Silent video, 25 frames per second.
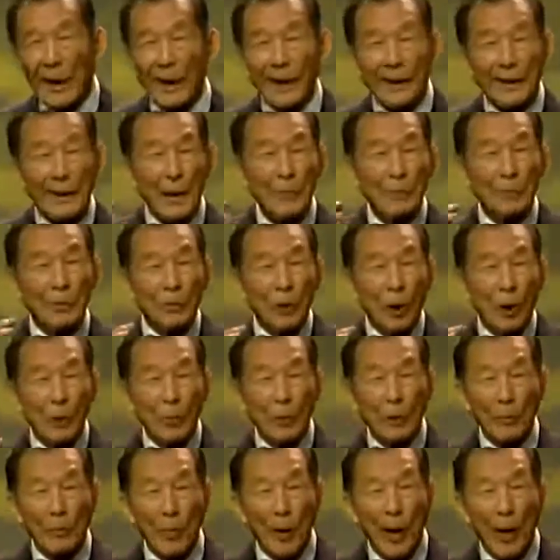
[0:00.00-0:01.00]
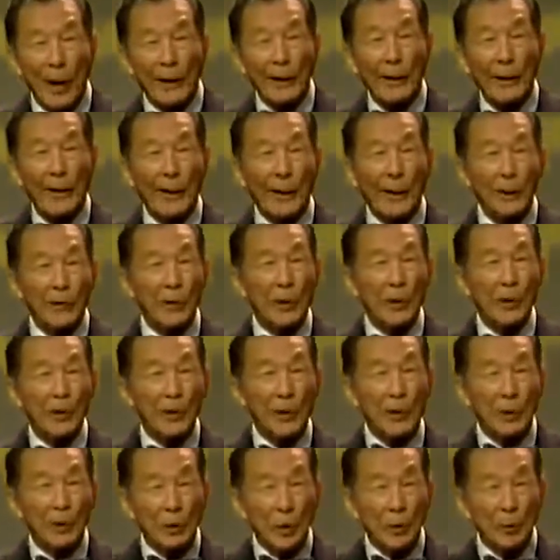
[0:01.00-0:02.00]
and keep an open mind and try
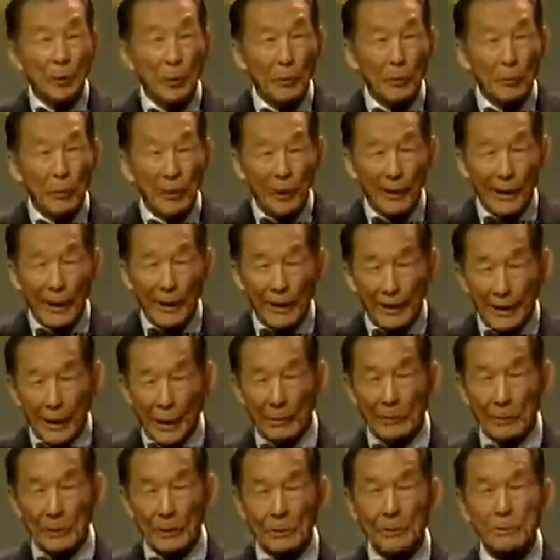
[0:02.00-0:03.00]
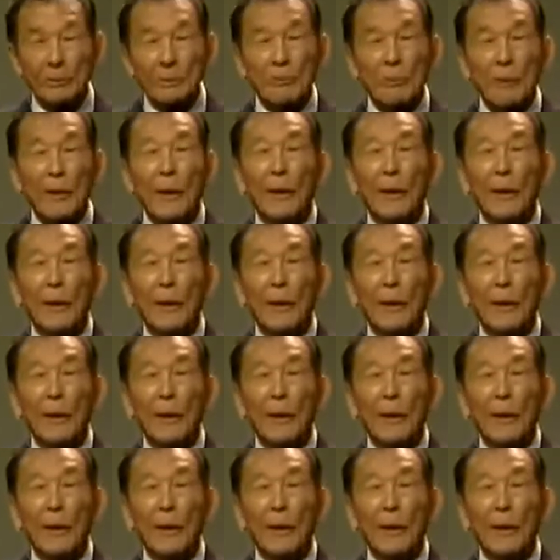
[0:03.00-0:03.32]
to interpret what had happened.